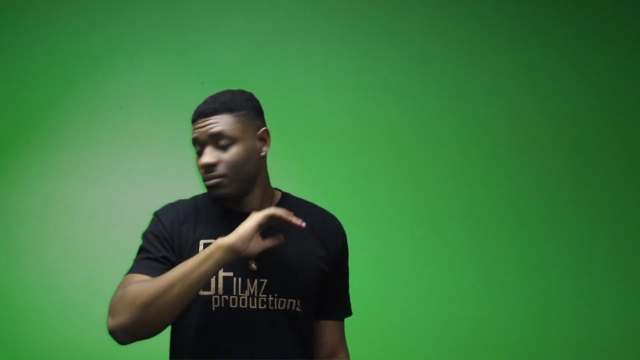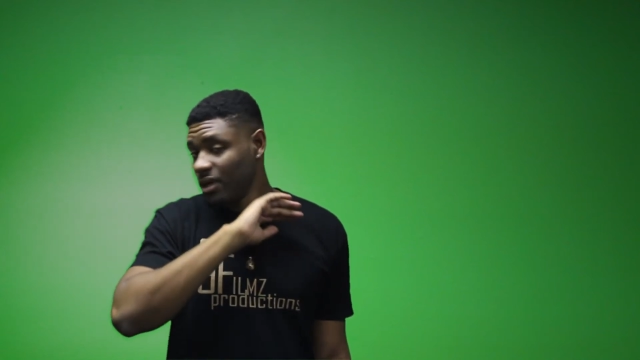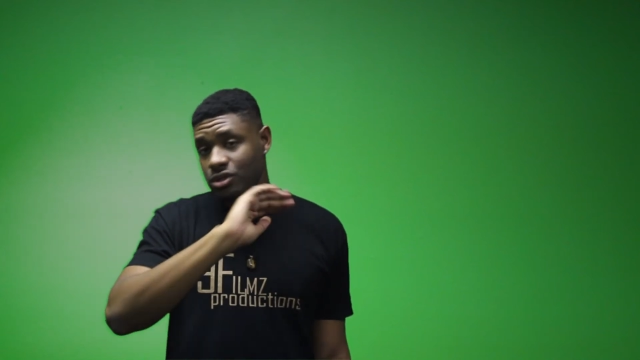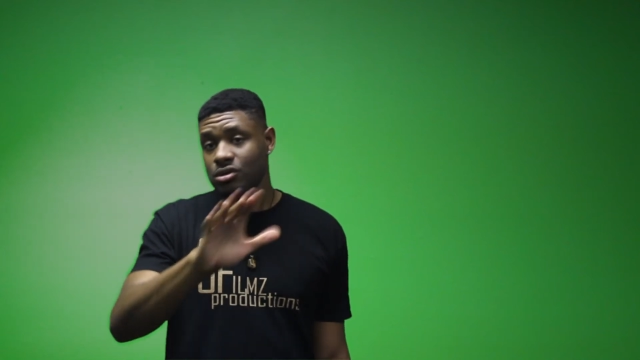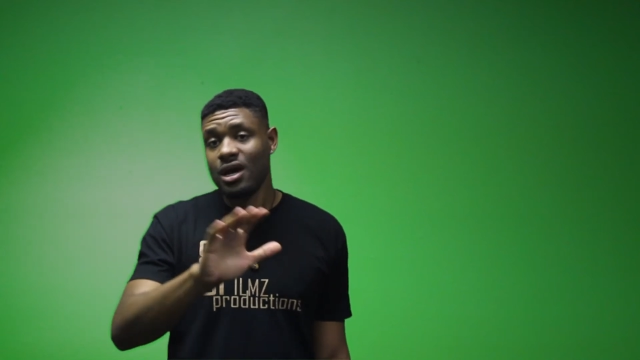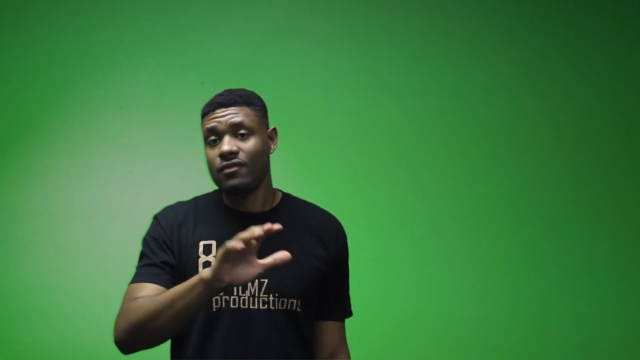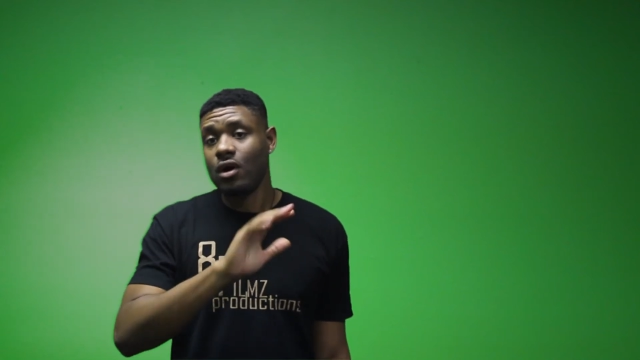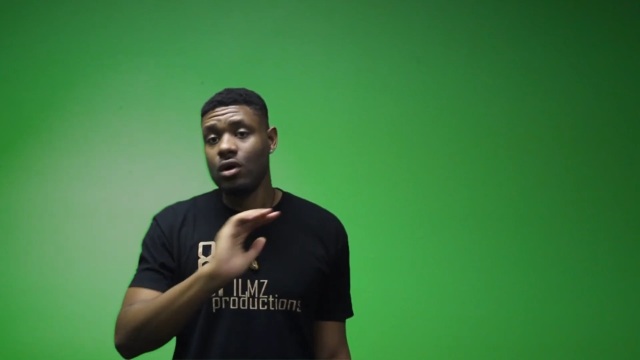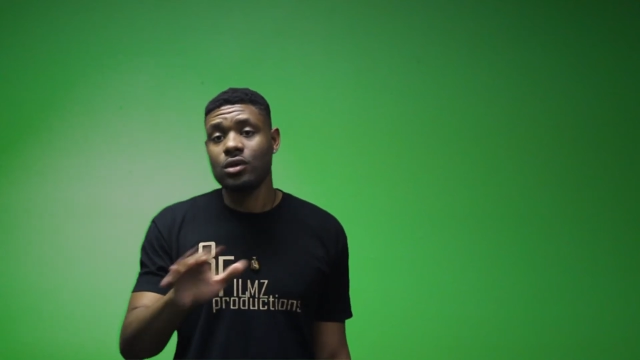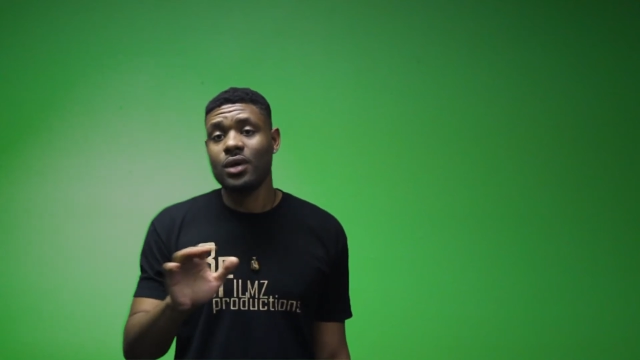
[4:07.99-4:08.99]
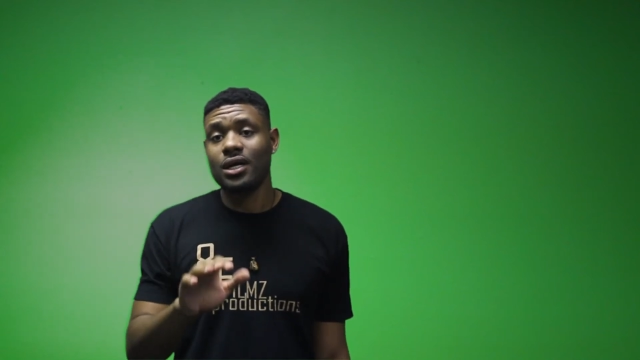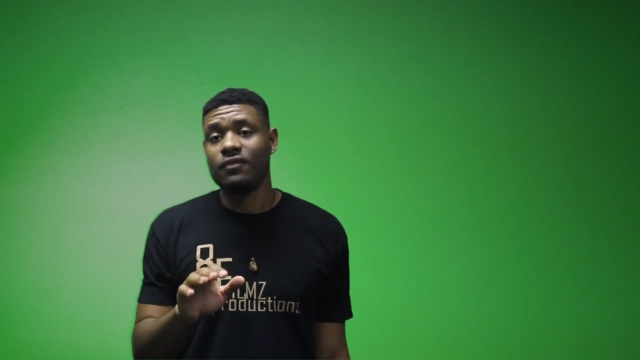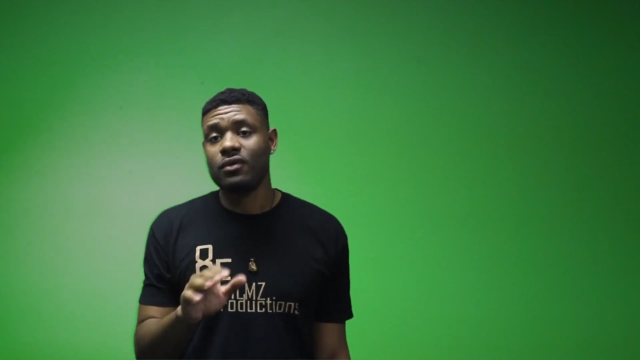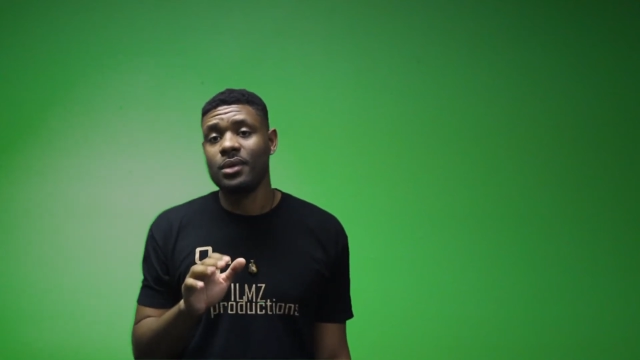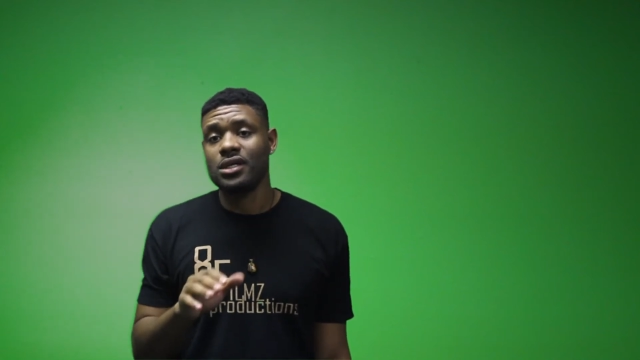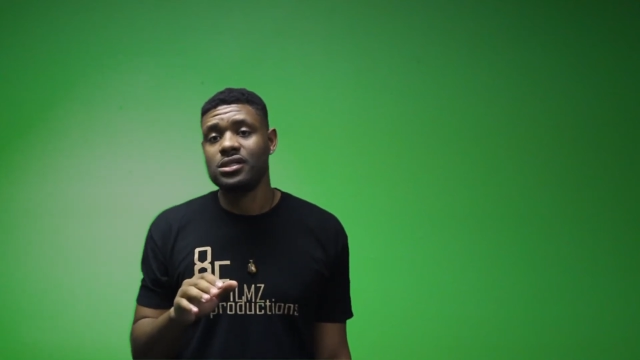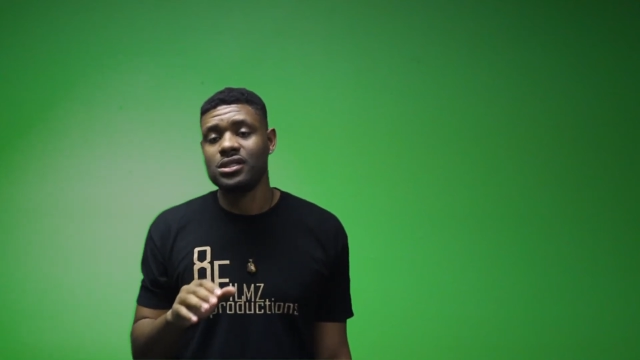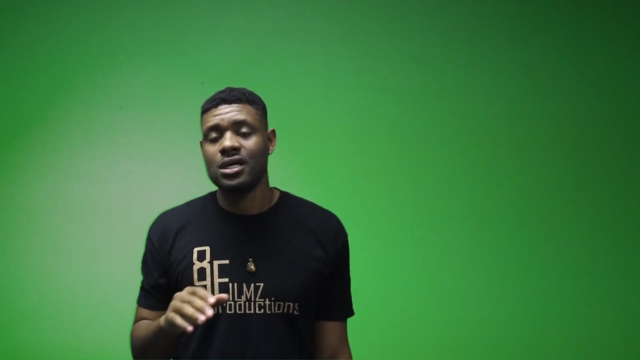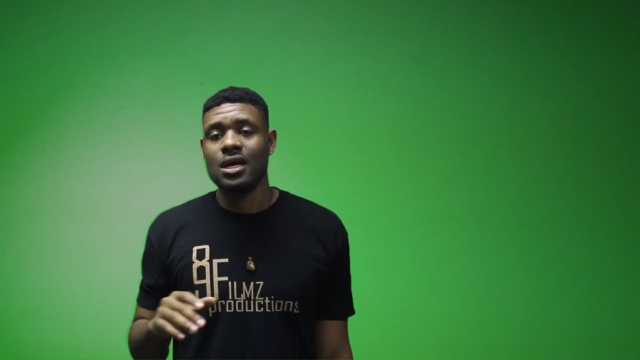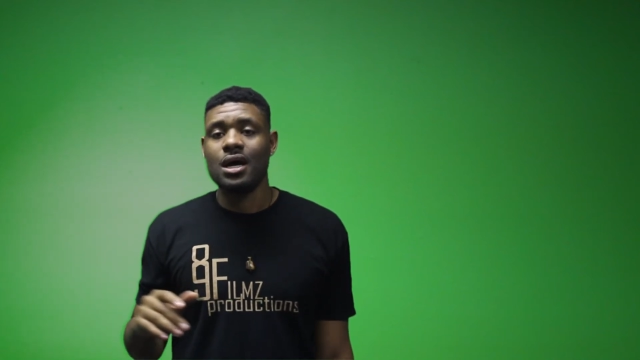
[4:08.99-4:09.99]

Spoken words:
Make sure you have all the right information.